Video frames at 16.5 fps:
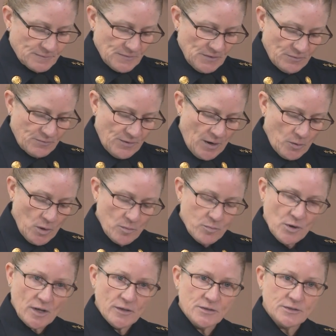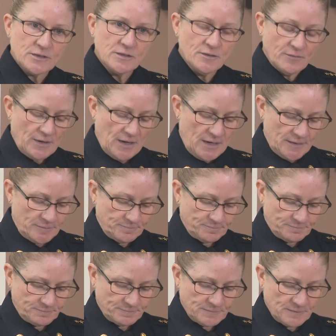the Farwell brothers and Devine,
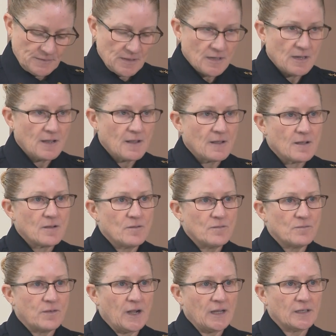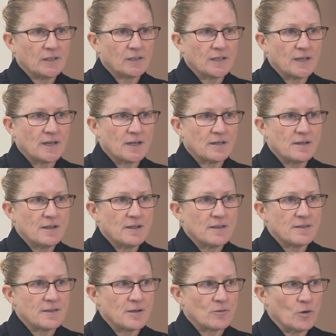violated
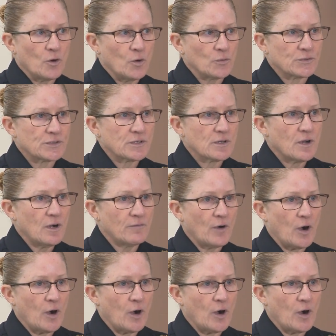their oaths of